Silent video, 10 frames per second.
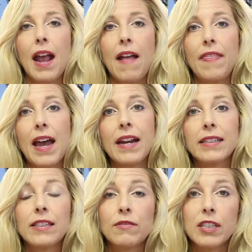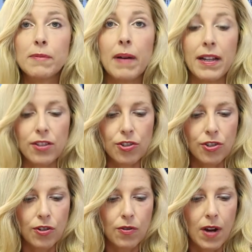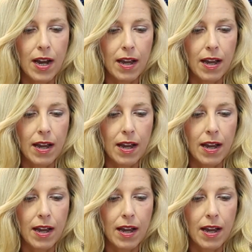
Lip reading: And that is in response to